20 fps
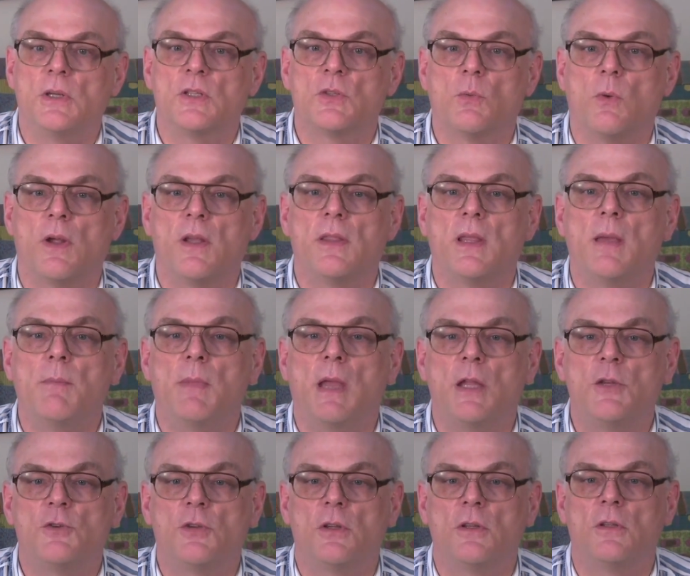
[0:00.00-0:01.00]
is where they
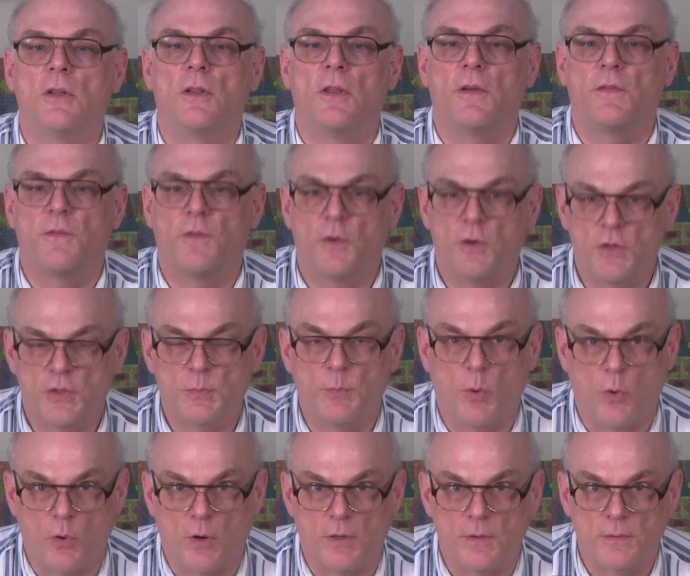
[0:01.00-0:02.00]
mention the
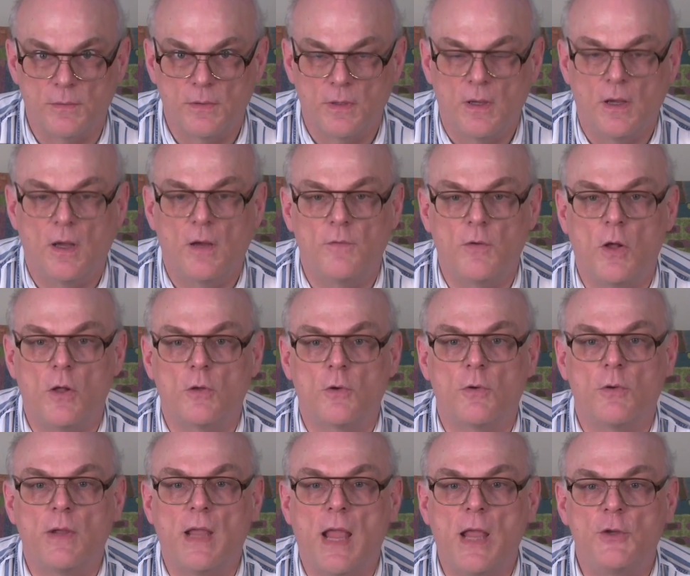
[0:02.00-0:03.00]
firstborn of all
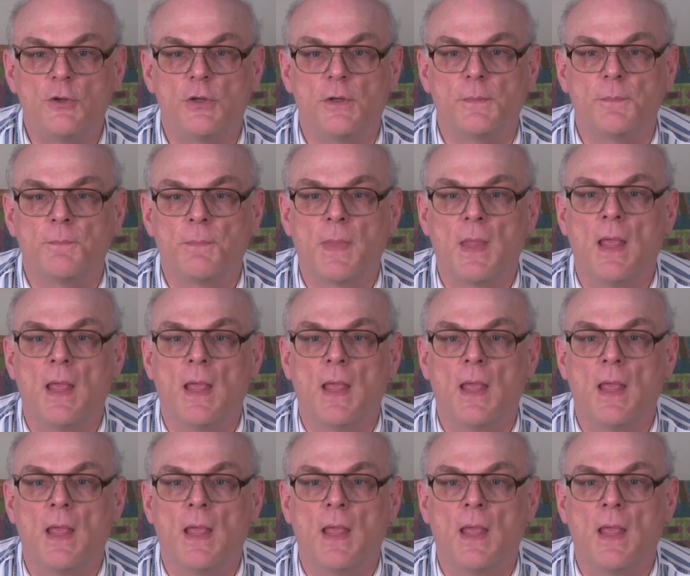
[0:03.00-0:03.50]
creation.